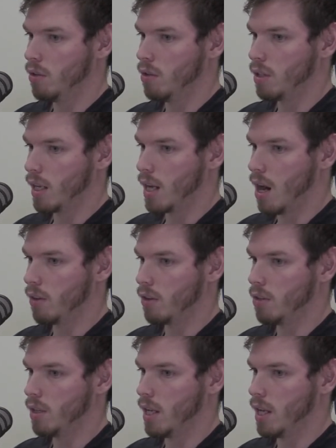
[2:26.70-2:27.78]
use that
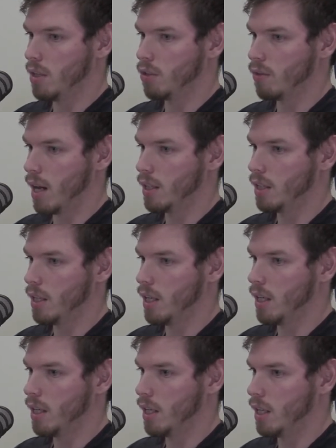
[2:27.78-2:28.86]
character to interact
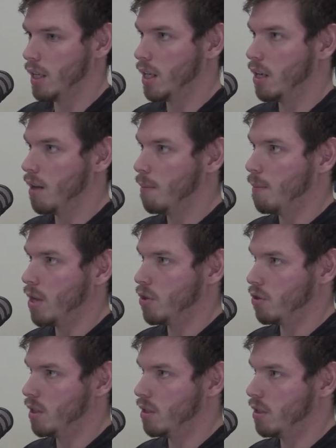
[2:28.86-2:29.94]
in an
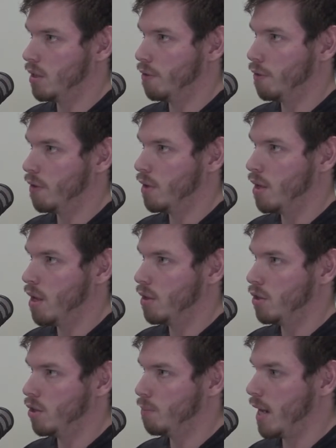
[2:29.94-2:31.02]
imaginative
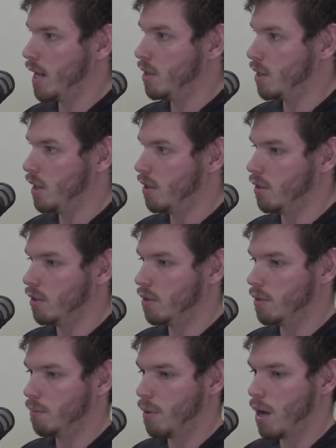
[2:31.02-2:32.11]
space. And
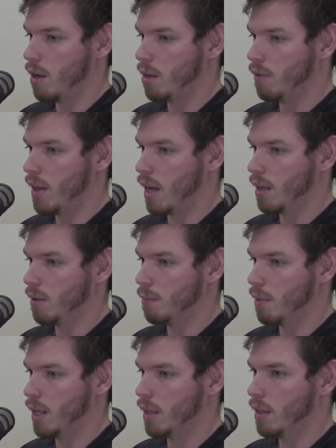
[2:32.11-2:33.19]
part of that can
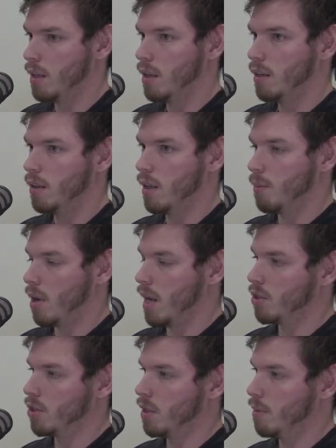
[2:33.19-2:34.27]
be, they might
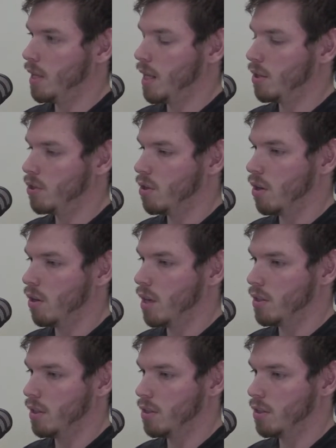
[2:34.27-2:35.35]
actually be
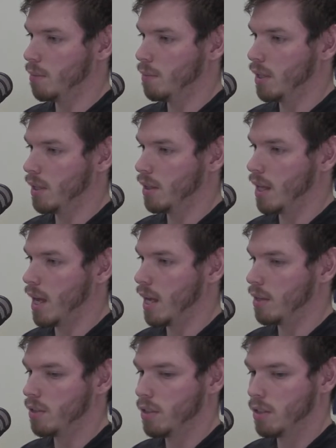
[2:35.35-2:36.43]
externalizing something
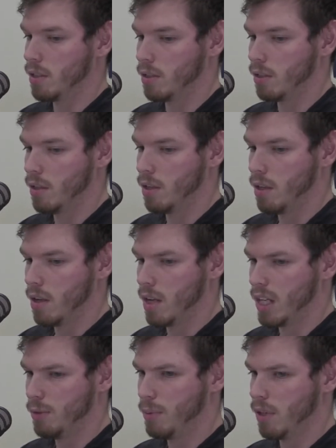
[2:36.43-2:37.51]
that
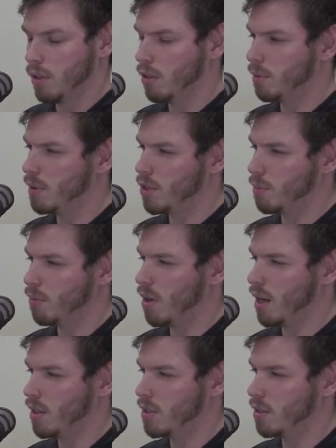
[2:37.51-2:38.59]
has been a little bit
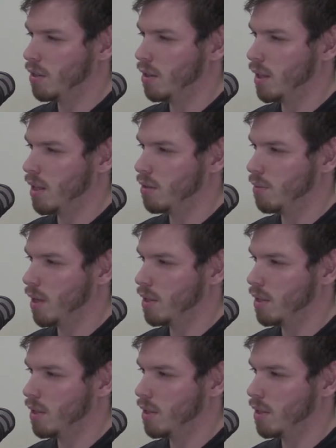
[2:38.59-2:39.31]
suppressed, I guess you